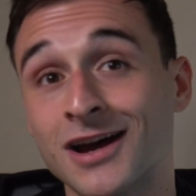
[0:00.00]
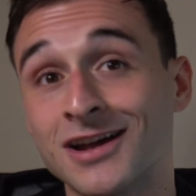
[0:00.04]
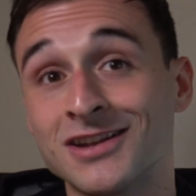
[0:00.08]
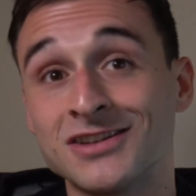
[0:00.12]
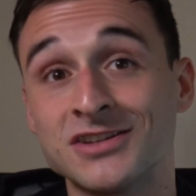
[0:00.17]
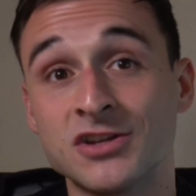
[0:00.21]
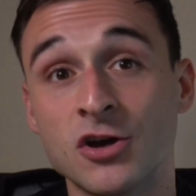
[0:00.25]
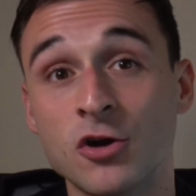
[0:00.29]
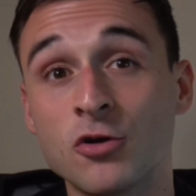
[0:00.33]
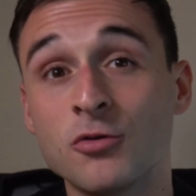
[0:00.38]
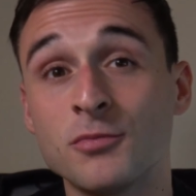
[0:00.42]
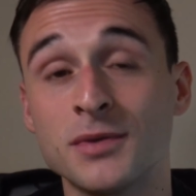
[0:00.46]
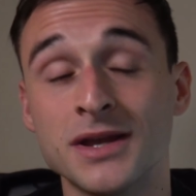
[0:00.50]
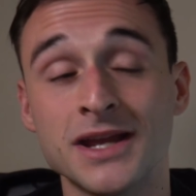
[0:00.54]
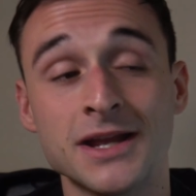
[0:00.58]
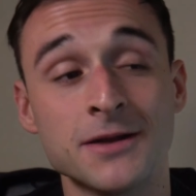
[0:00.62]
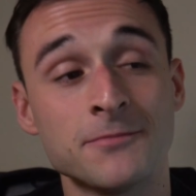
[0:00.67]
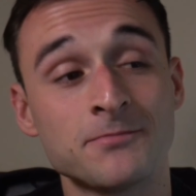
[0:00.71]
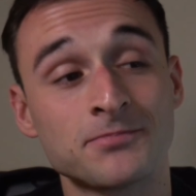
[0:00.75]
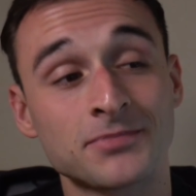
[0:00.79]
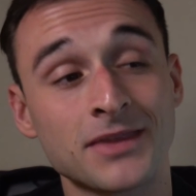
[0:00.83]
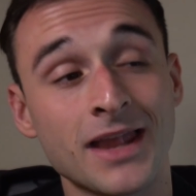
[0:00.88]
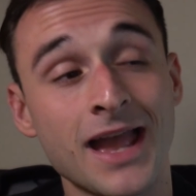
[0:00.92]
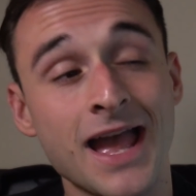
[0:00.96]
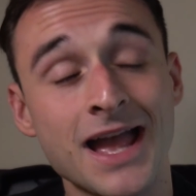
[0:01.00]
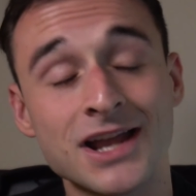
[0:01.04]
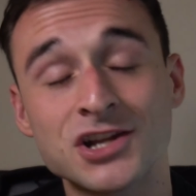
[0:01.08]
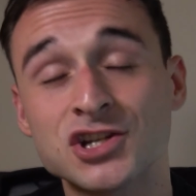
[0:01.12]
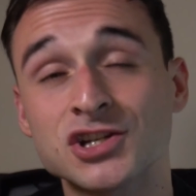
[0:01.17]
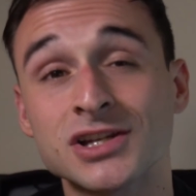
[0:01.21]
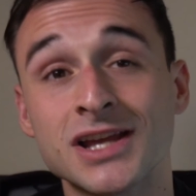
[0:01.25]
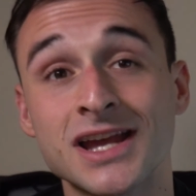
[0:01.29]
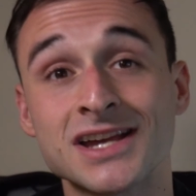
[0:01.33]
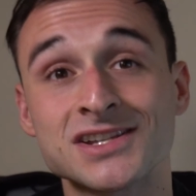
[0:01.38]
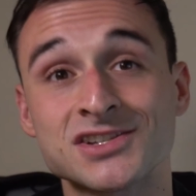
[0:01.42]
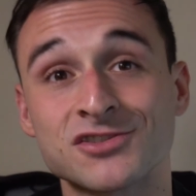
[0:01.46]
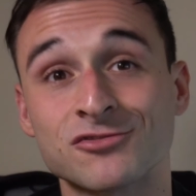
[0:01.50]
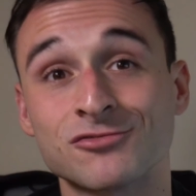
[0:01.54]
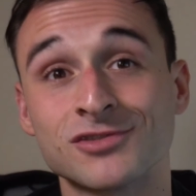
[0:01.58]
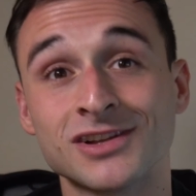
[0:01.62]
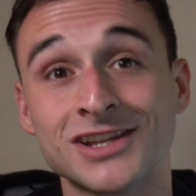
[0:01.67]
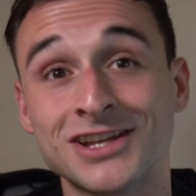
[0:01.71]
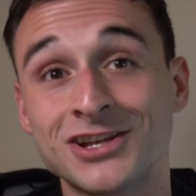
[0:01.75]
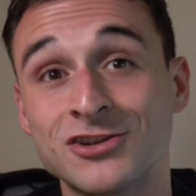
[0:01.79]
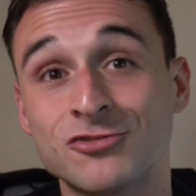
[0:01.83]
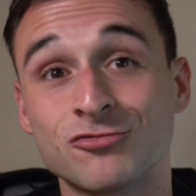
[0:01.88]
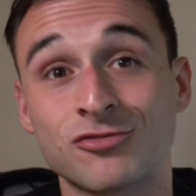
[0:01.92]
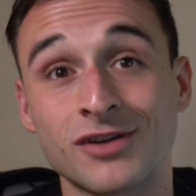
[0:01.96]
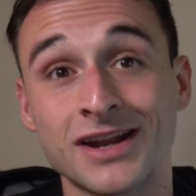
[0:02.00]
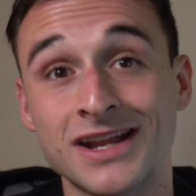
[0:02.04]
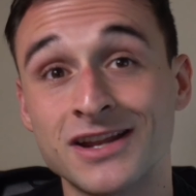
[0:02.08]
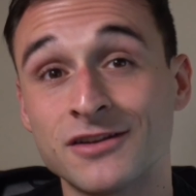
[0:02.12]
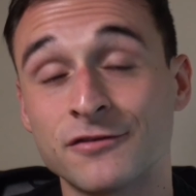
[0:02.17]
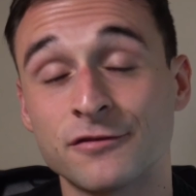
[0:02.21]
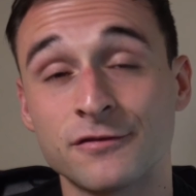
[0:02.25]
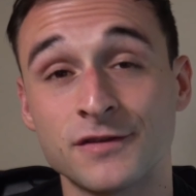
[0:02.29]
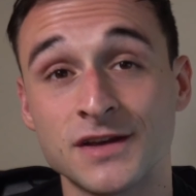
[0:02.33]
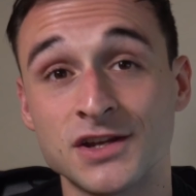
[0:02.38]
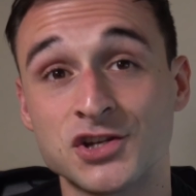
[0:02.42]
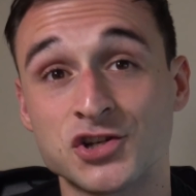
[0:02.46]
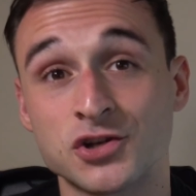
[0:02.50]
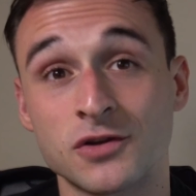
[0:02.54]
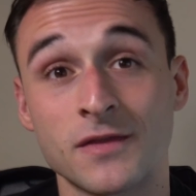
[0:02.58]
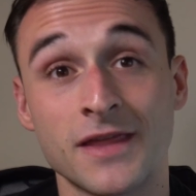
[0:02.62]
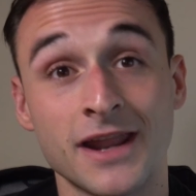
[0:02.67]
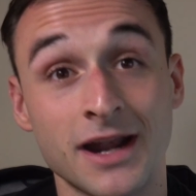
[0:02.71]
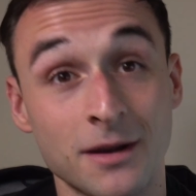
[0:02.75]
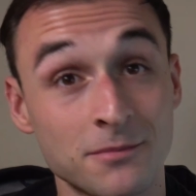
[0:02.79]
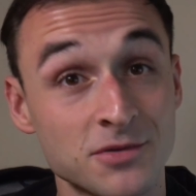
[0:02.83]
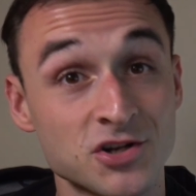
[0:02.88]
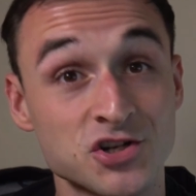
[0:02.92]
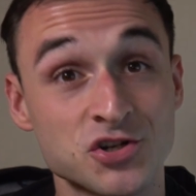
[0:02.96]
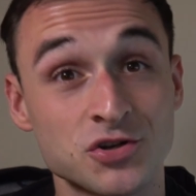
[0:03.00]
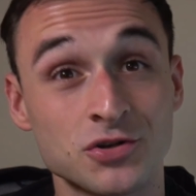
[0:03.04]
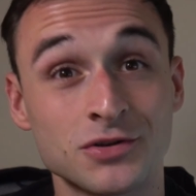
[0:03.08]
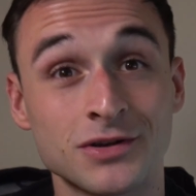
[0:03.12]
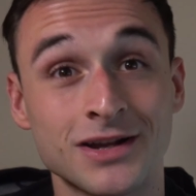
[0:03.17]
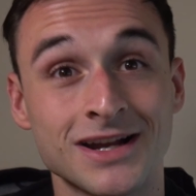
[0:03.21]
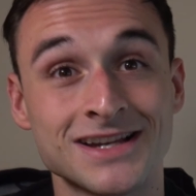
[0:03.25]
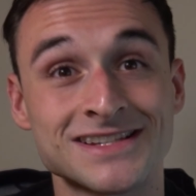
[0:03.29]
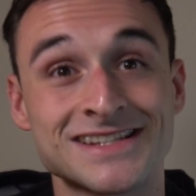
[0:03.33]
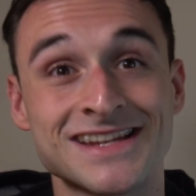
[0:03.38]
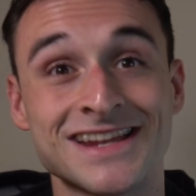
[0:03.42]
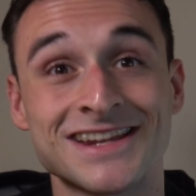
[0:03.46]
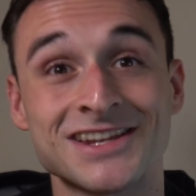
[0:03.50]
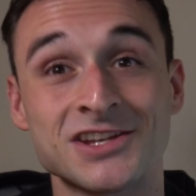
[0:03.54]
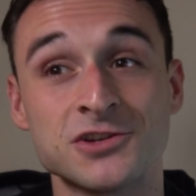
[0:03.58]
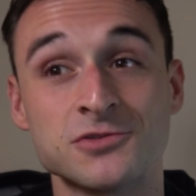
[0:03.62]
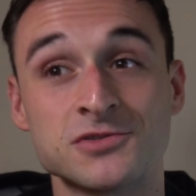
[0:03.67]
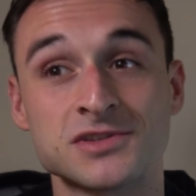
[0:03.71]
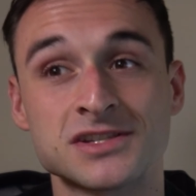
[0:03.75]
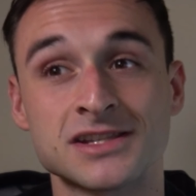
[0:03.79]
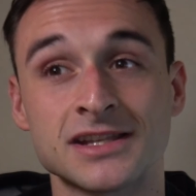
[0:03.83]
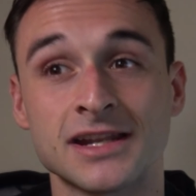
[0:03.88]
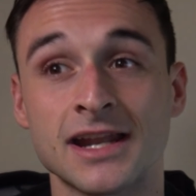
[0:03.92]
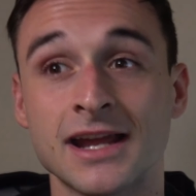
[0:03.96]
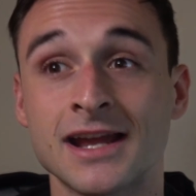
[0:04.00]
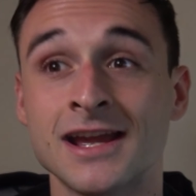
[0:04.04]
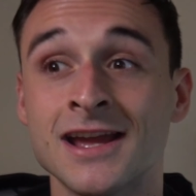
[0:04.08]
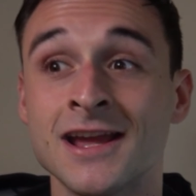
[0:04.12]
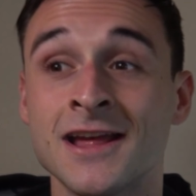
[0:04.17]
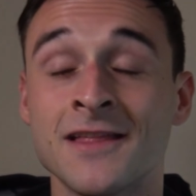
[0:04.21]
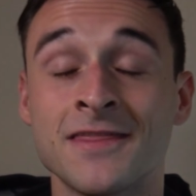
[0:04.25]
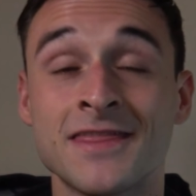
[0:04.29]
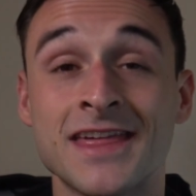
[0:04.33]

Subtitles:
Adobe actually has a really great feature that I'm going to show you guys how to use today